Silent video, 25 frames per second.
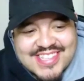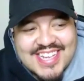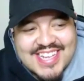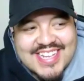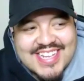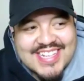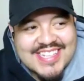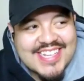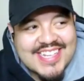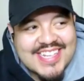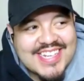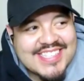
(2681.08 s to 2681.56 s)

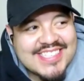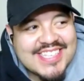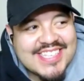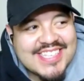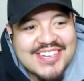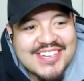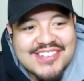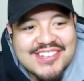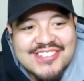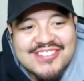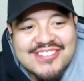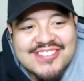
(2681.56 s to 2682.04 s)
they
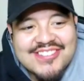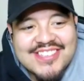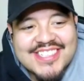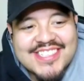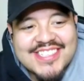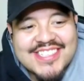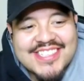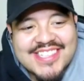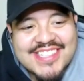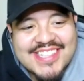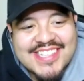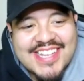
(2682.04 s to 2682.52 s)
tell you
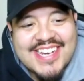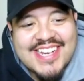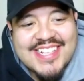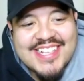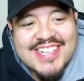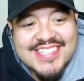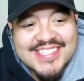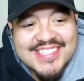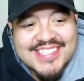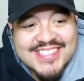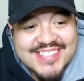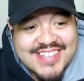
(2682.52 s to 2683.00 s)
this
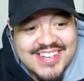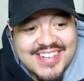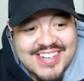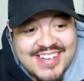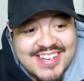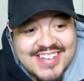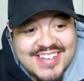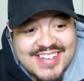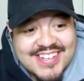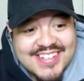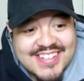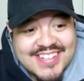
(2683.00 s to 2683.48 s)
lady is
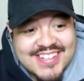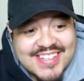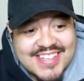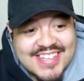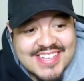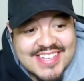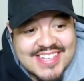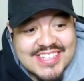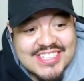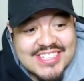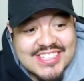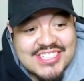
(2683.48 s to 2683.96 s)
God,
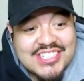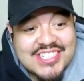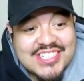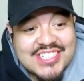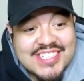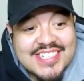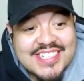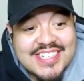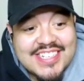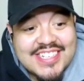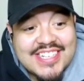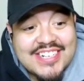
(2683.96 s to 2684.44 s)

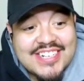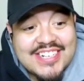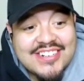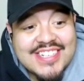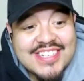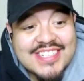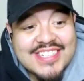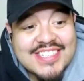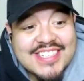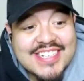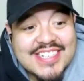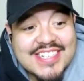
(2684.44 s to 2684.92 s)
she
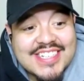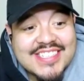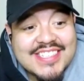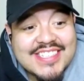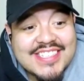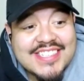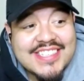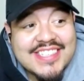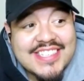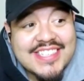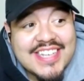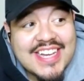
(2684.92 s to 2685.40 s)
literally
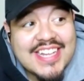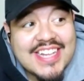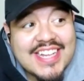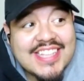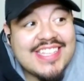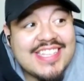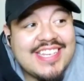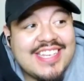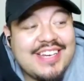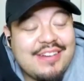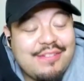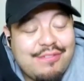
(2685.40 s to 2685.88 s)
does
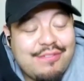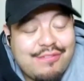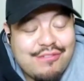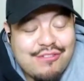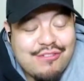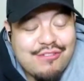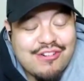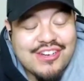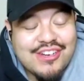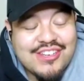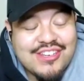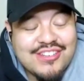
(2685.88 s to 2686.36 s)
nothing
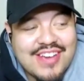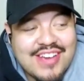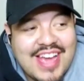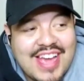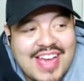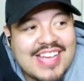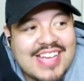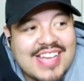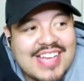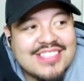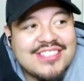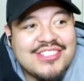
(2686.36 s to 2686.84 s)
for you,
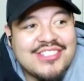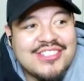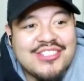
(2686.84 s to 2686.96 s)
has